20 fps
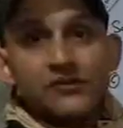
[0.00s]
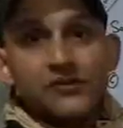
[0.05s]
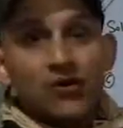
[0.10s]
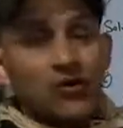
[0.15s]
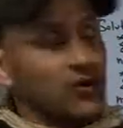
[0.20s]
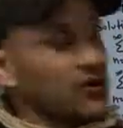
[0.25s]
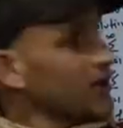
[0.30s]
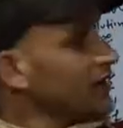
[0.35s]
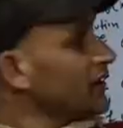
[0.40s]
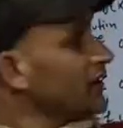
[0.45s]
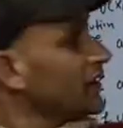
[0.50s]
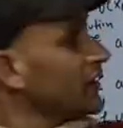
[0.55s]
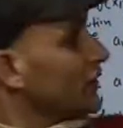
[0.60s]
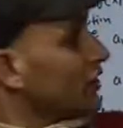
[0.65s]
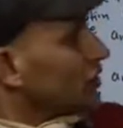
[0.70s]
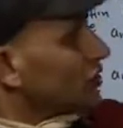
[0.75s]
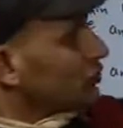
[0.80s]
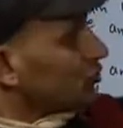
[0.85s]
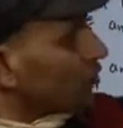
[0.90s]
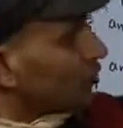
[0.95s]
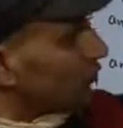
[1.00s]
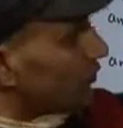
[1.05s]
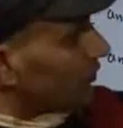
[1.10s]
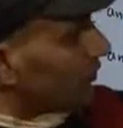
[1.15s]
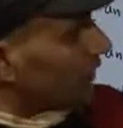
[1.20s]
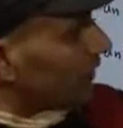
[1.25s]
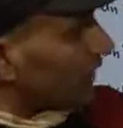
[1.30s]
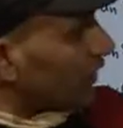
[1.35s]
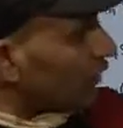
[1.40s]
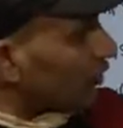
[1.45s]
Okay, so we
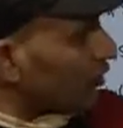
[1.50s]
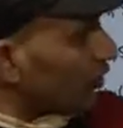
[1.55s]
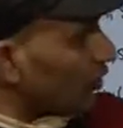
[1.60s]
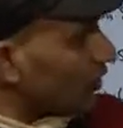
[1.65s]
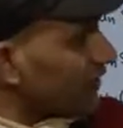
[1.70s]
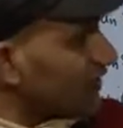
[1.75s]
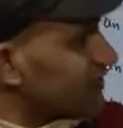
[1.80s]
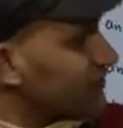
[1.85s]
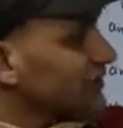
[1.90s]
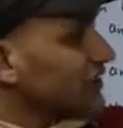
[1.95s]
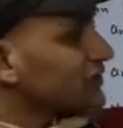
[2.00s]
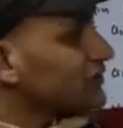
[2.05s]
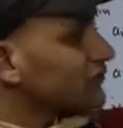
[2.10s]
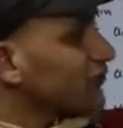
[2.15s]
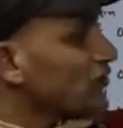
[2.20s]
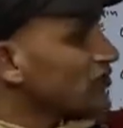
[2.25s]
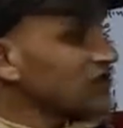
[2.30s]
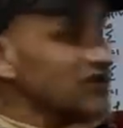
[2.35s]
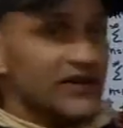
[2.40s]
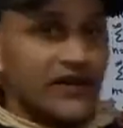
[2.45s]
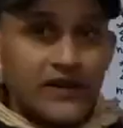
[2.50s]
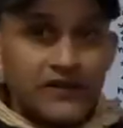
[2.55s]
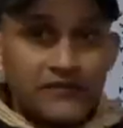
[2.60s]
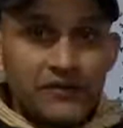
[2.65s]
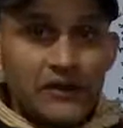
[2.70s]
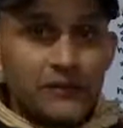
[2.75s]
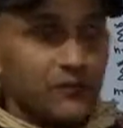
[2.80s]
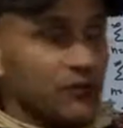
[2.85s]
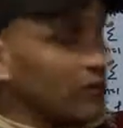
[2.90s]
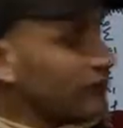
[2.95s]
will not discuss for the
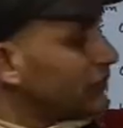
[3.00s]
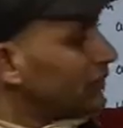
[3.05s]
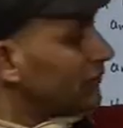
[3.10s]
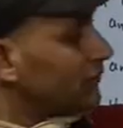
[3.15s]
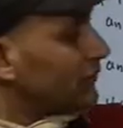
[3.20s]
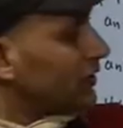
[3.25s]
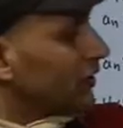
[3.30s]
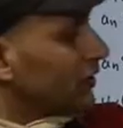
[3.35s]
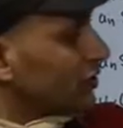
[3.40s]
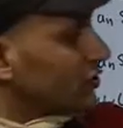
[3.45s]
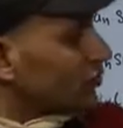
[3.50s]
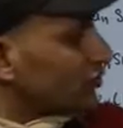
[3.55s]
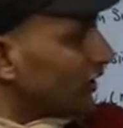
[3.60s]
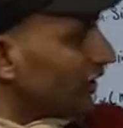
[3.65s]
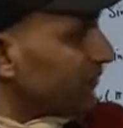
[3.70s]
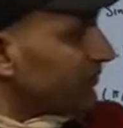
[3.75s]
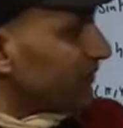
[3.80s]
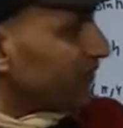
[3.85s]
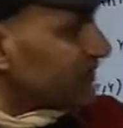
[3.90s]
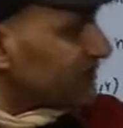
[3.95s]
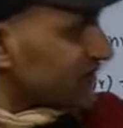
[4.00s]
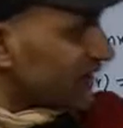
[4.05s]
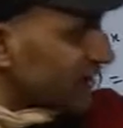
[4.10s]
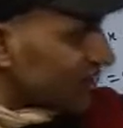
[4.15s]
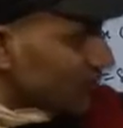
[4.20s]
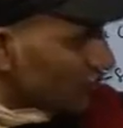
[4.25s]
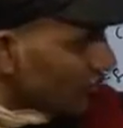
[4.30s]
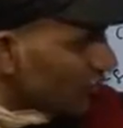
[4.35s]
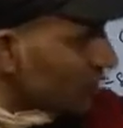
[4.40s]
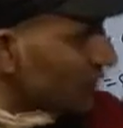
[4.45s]
trivial problem. So it means that
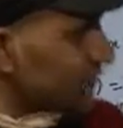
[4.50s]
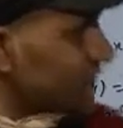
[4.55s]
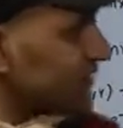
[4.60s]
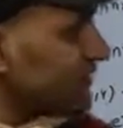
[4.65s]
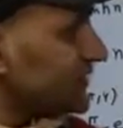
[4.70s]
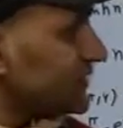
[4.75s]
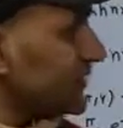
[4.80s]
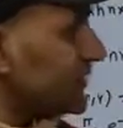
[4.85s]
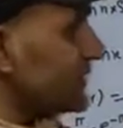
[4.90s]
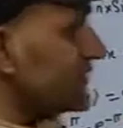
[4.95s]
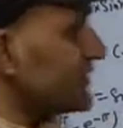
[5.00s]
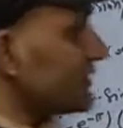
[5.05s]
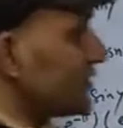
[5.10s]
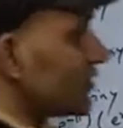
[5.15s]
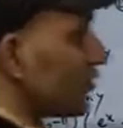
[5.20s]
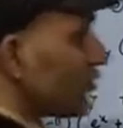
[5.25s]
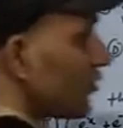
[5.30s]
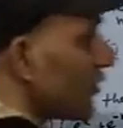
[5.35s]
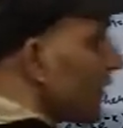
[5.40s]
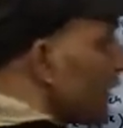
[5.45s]
your this is 0.